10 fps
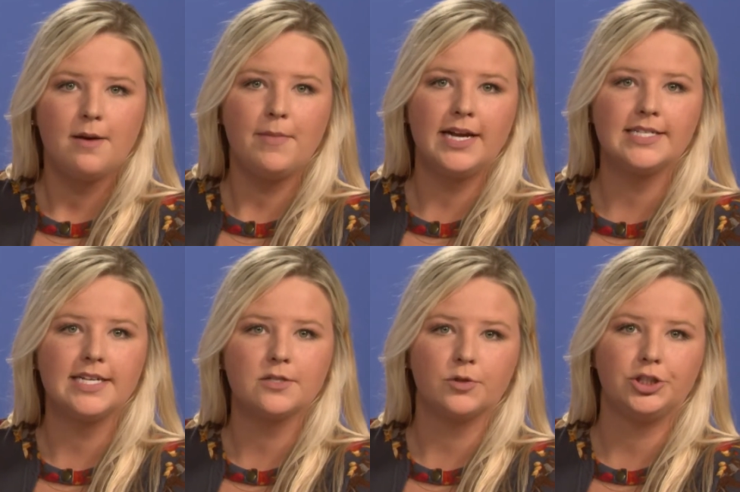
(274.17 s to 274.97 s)
Many
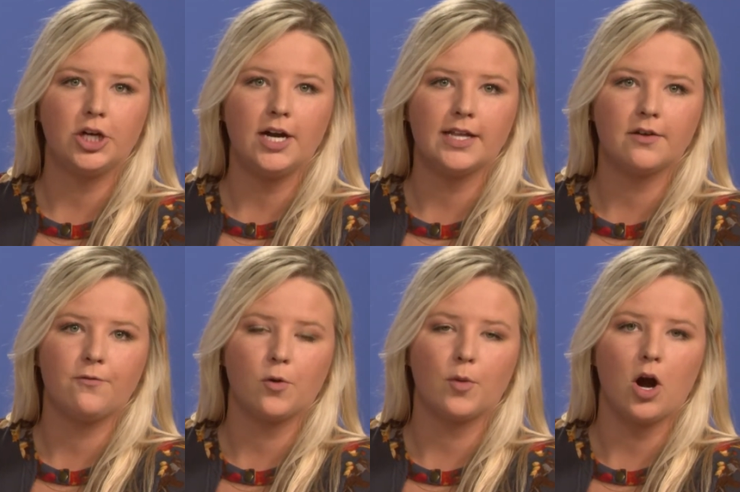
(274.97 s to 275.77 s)
scenes were shot at the
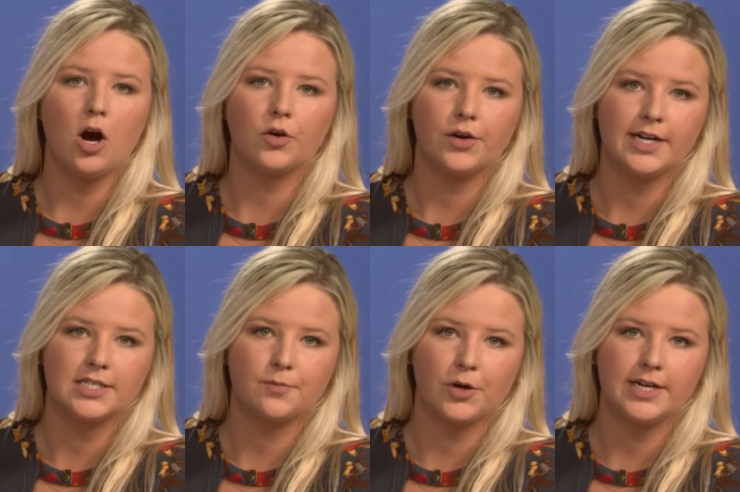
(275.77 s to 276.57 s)
former Aquarena
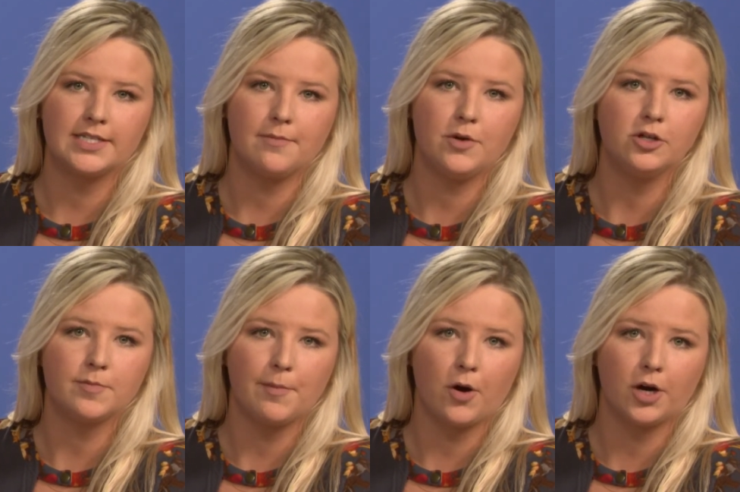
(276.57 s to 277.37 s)
Springs
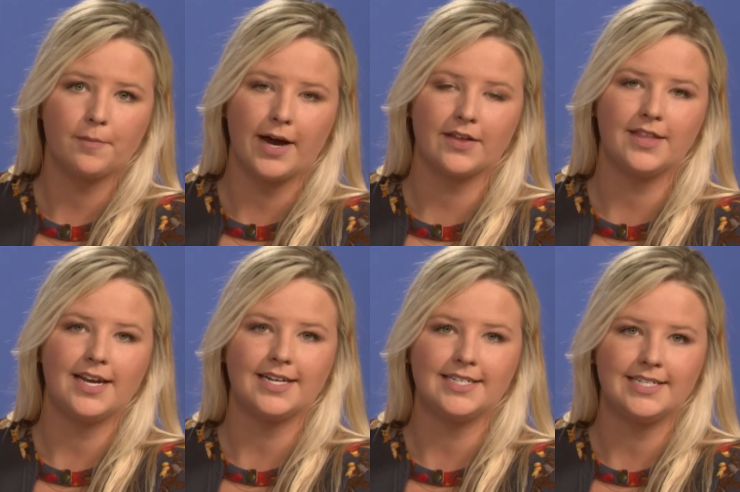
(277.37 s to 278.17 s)
amusement park back in the
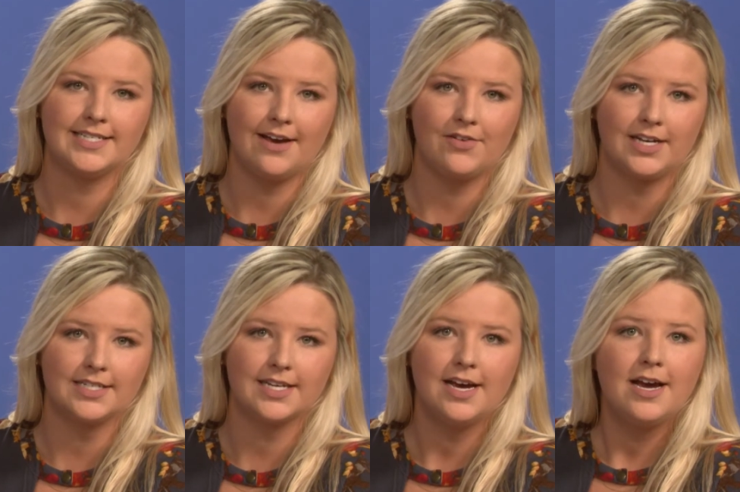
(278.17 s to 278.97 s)

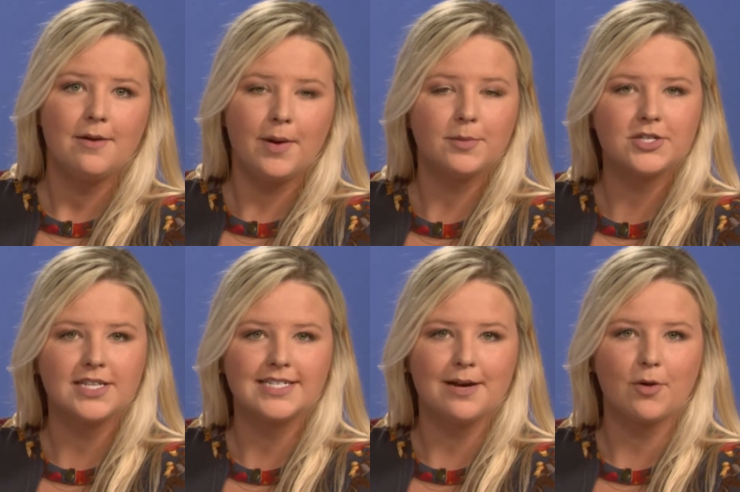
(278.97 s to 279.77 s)
1970s. Members of
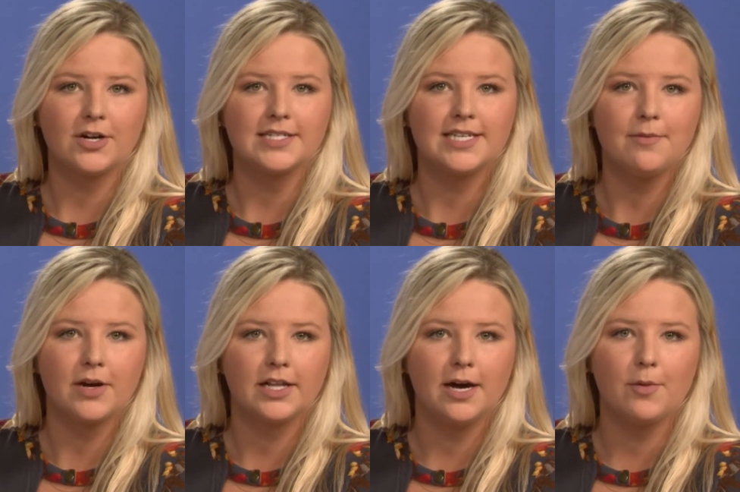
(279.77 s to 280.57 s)
the San Marcos
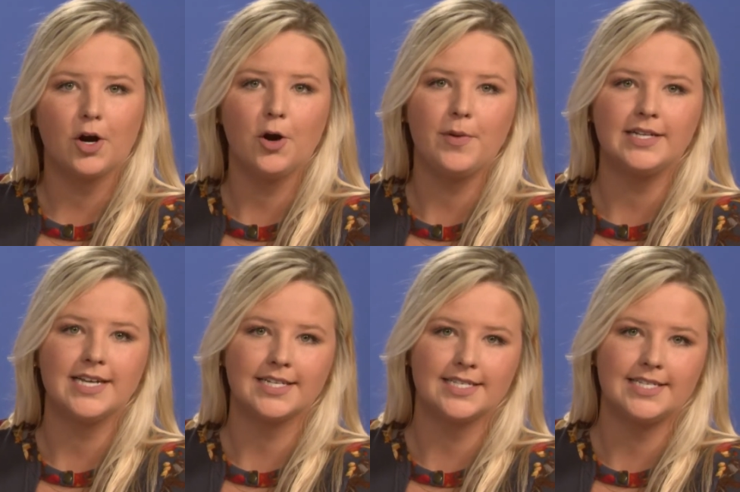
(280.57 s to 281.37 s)
Cinema Club are hoping
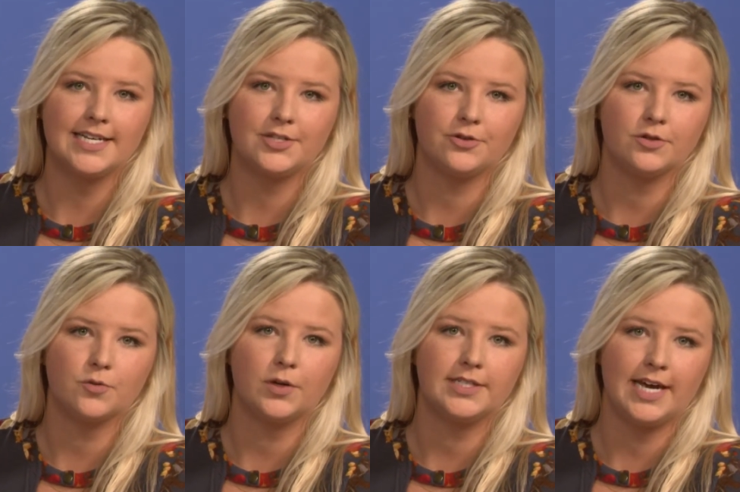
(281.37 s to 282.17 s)
Texas State
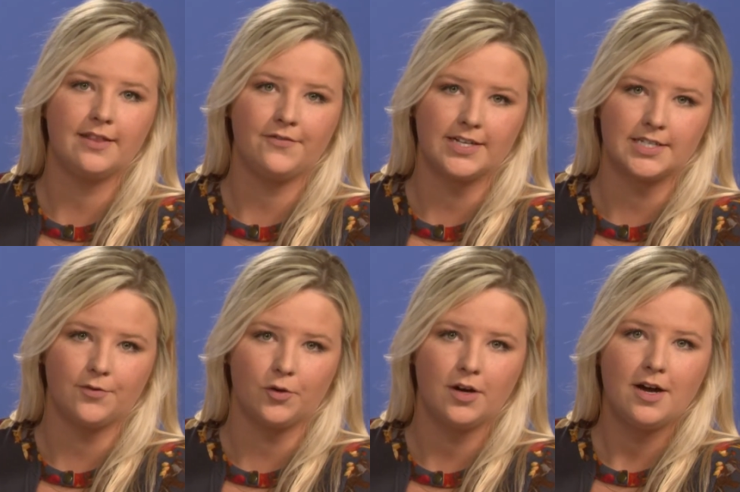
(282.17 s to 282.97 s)
students will attend the
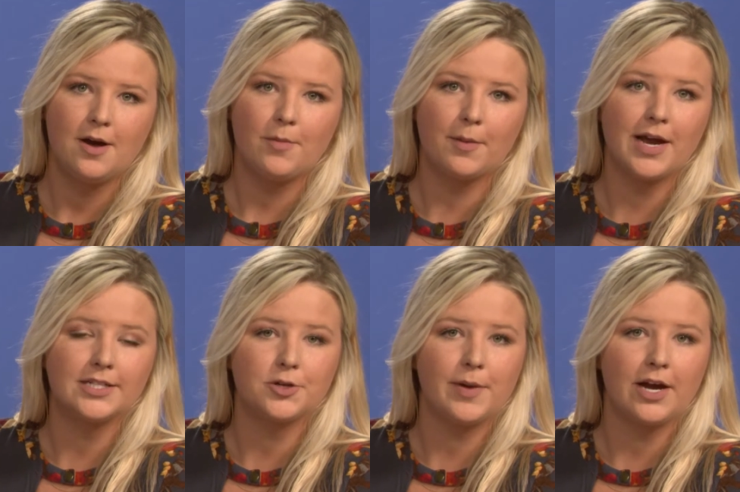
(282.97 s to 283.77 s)
festival.
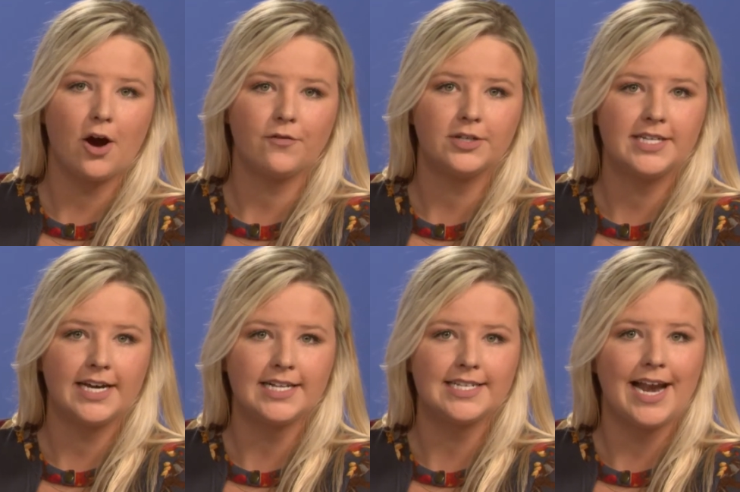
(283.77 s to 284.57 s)
Bobcats are being offered
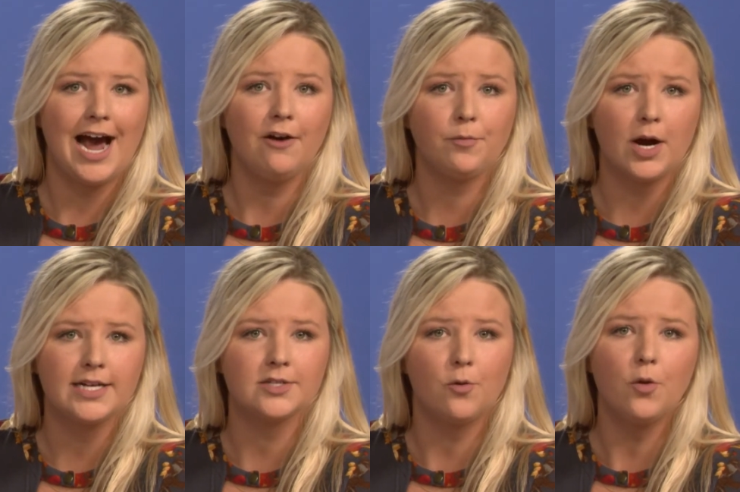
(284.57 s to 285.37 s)
tickets at half
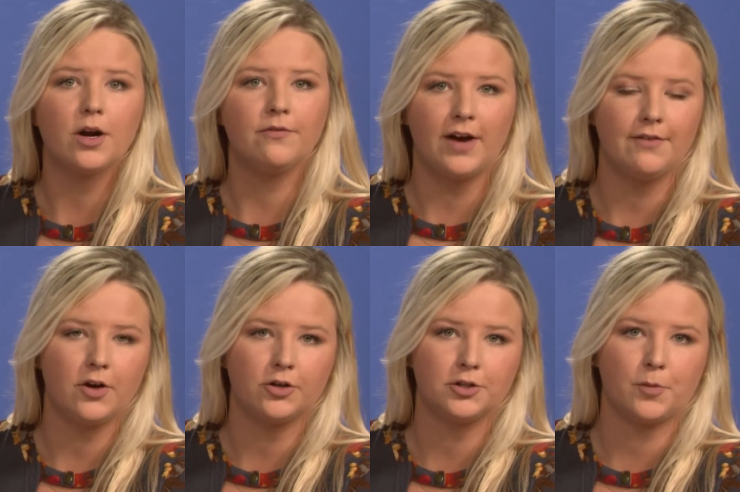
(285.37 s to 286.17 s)
price or
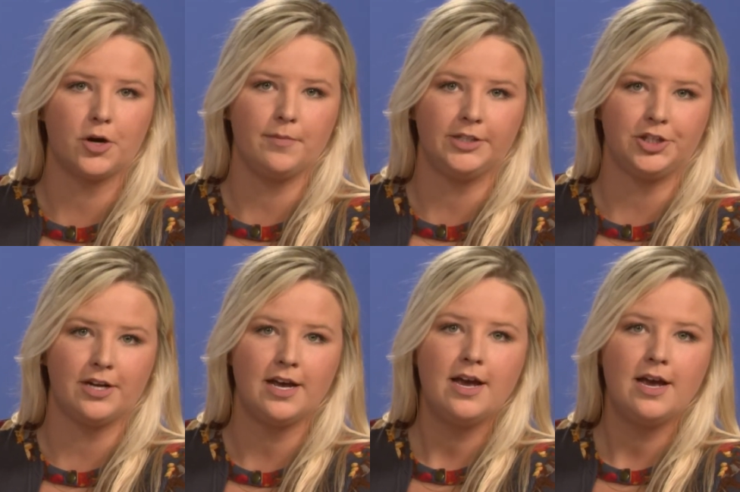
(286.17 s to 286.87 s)
$5 per admission.